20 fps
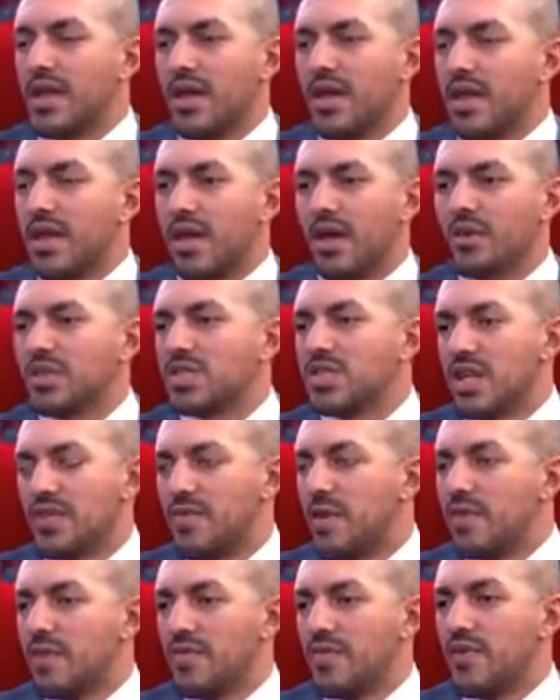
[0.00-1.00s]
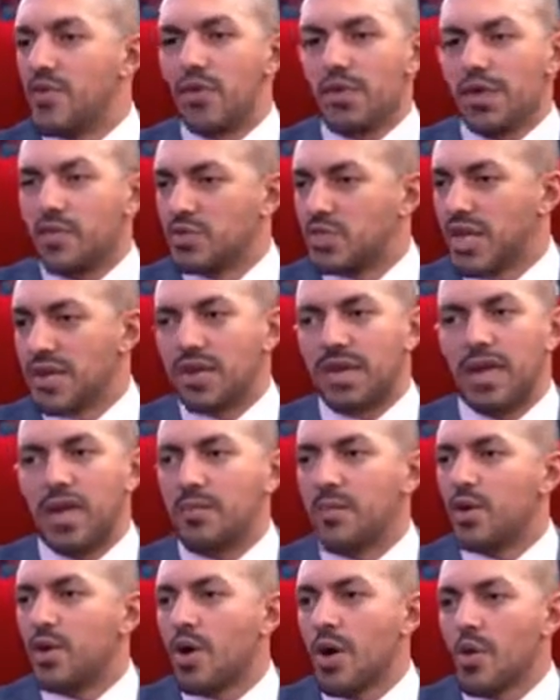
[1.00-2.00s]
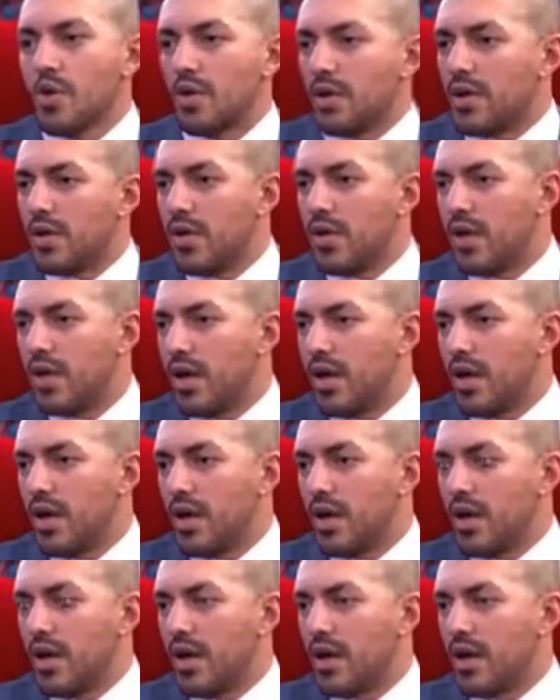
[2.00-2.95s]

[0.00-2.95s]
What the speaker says: It will just be the fuel. It will just keep you going. Yeah.